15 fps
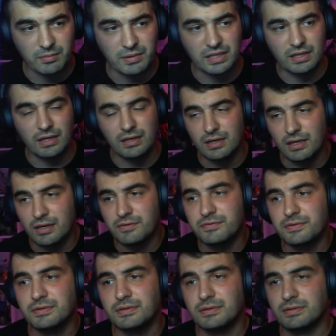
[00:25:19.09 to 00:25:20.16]
me take a life,
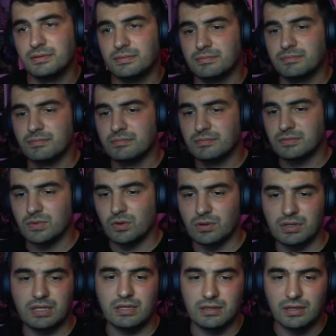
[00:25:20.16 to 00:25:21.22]
or
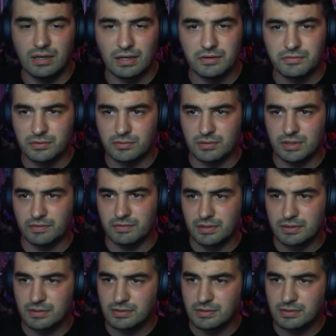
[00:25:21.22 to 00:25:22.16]
heal a life, or whatever.